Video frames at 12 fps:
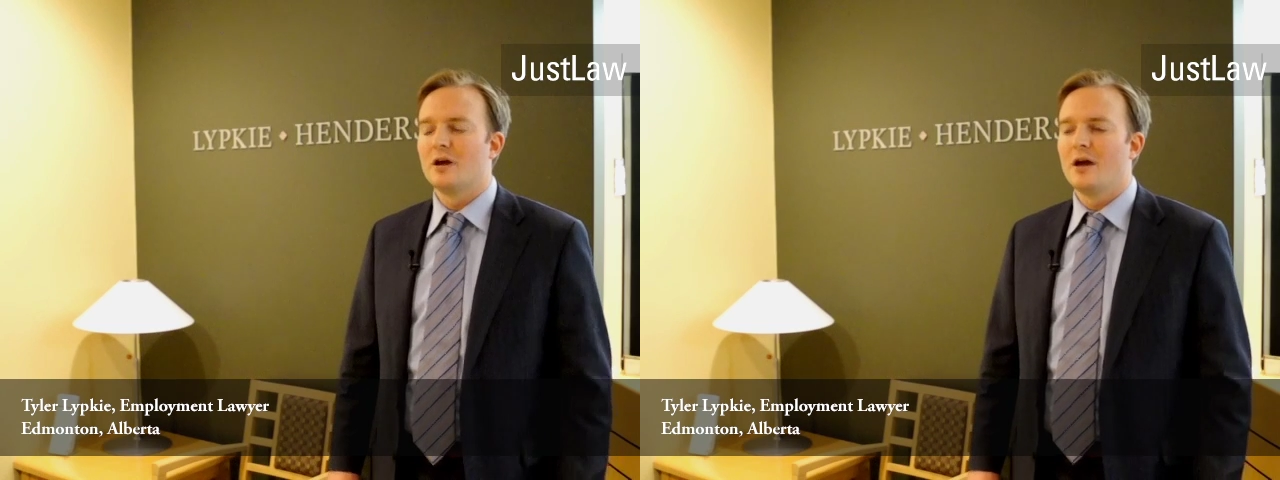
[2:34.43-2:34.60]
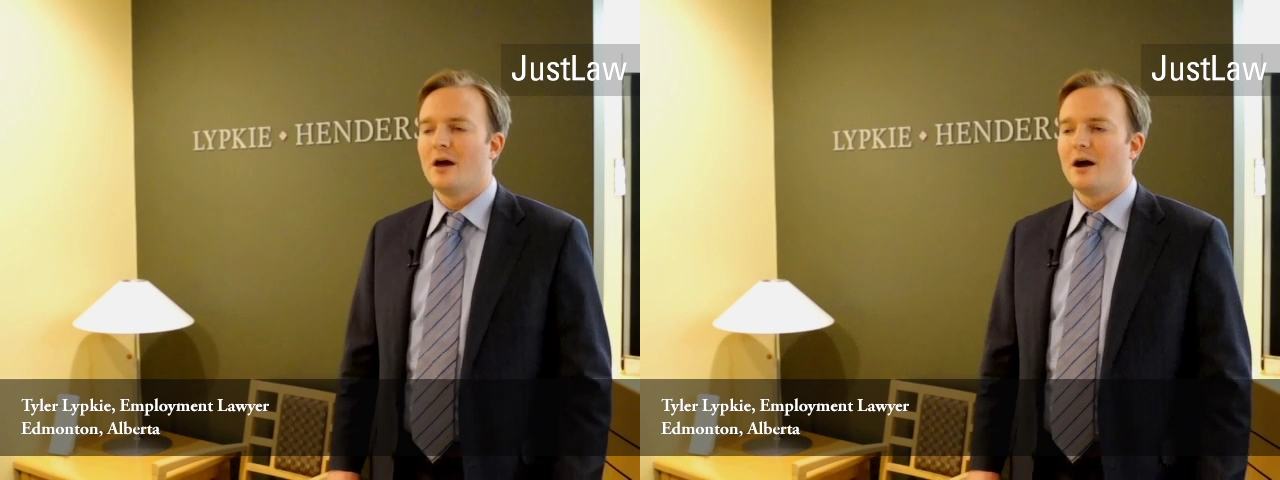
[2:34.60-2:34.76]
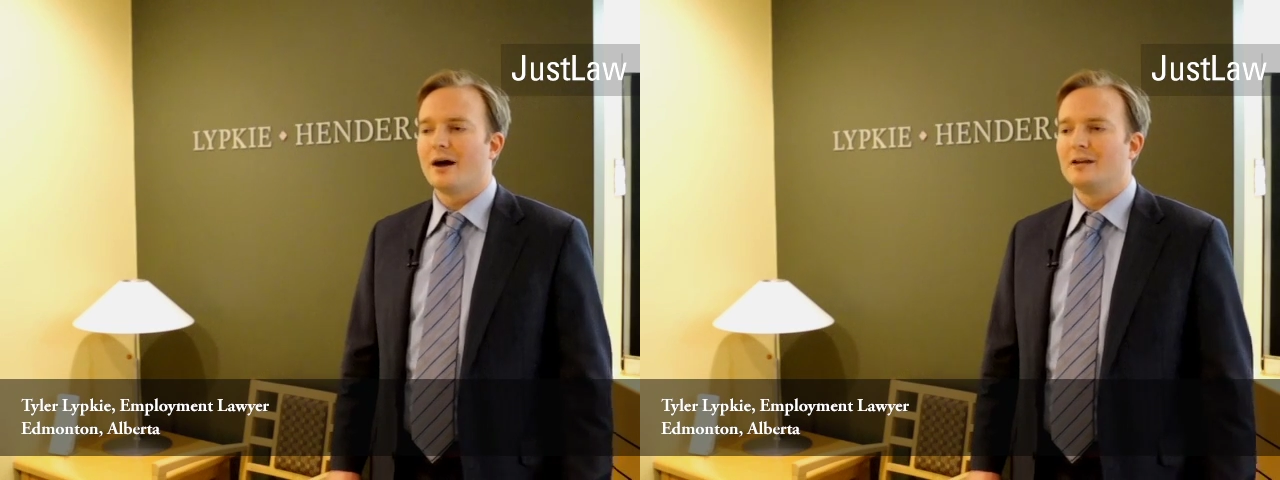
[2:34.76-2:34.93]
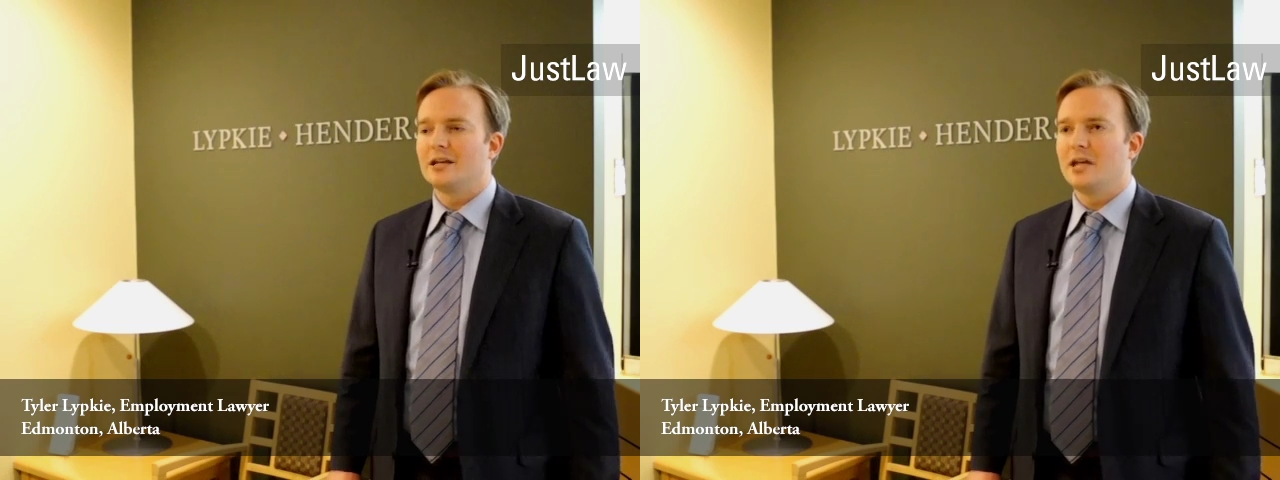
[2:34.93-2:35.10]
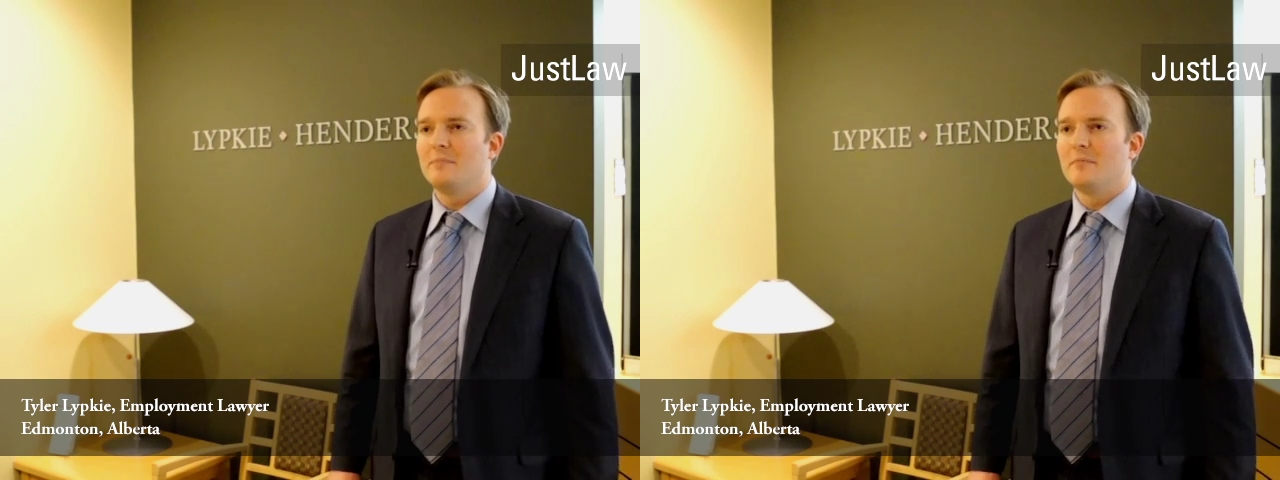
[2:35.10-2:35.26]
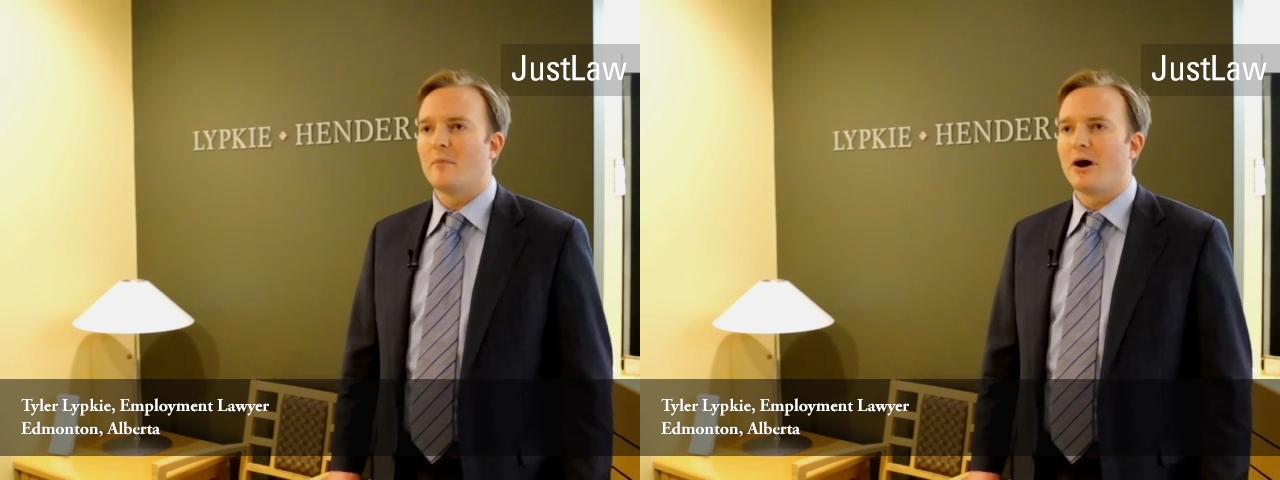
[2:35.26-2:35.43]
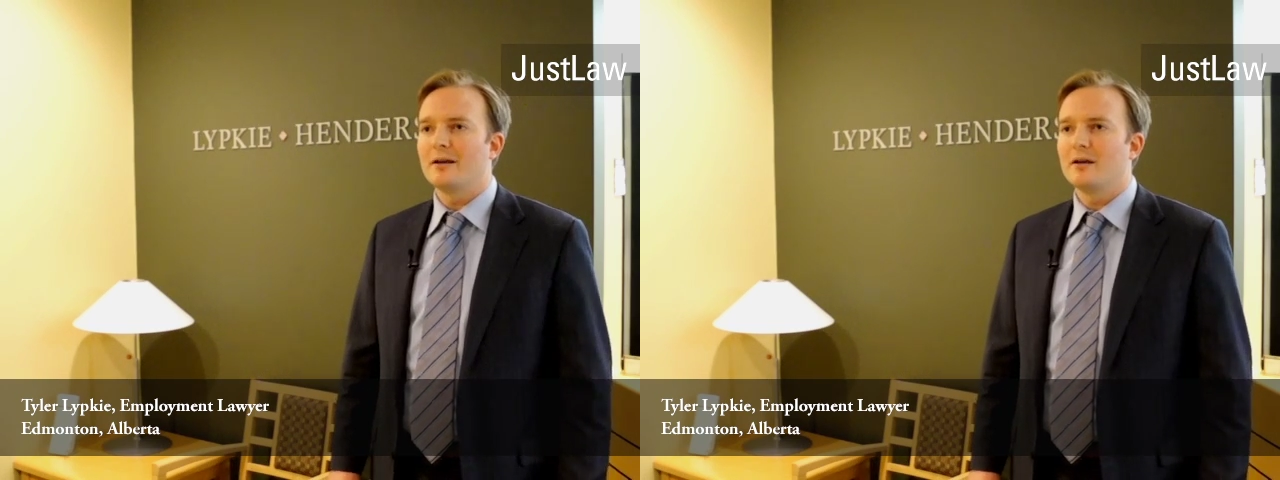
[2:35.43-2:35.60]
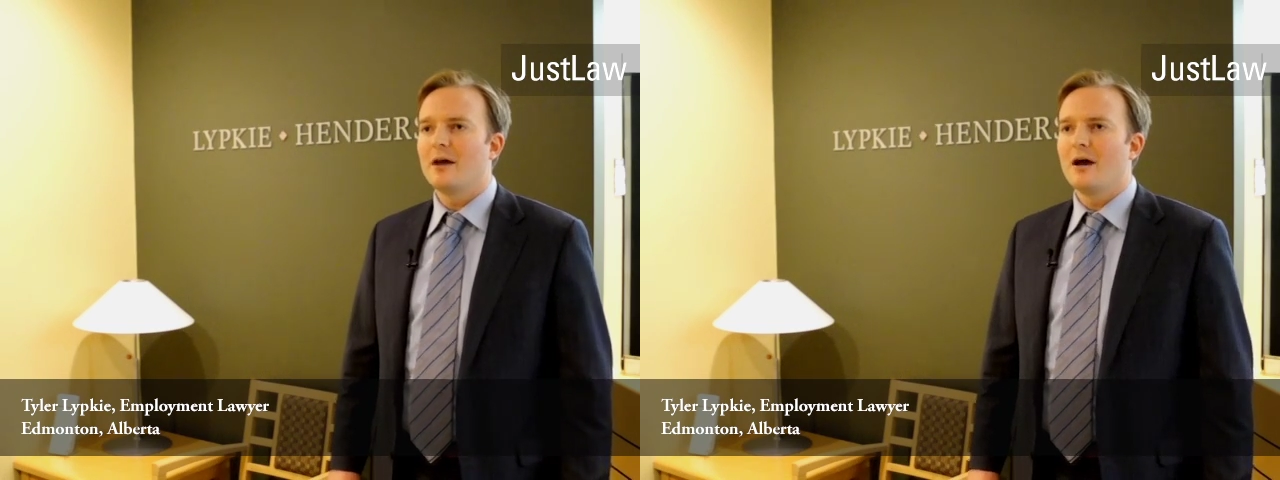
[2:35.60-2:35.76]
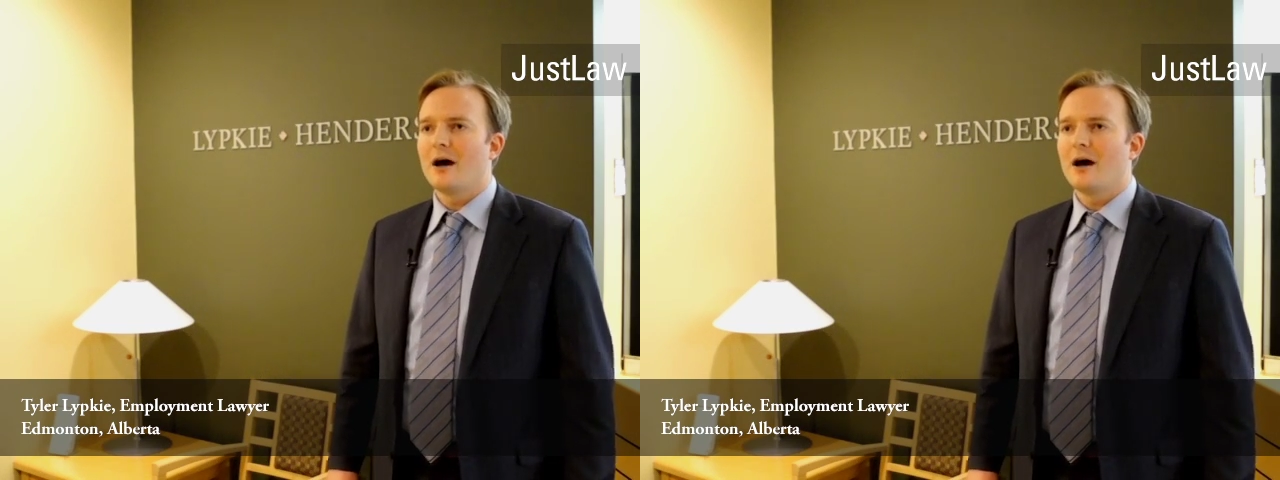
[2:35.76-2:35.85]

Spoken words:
to keep in mind.